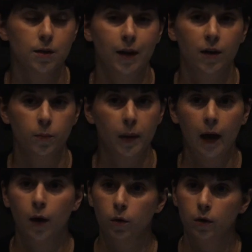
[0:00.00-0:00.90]
doesn't have
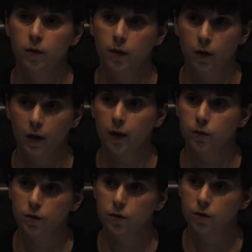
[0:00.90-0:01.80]
power in their
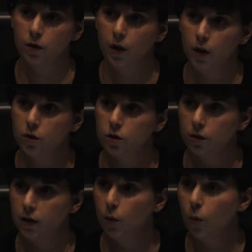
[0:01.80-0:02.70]
houses. So
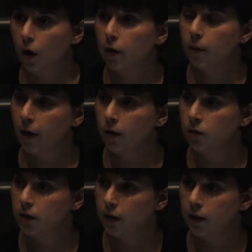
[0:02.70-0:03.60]
they walk
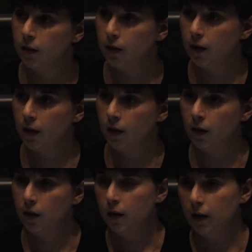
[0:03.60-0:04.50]
around and
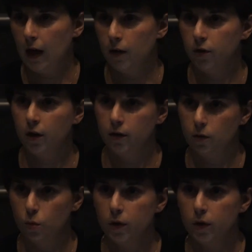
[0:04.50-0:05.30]
they have a kind of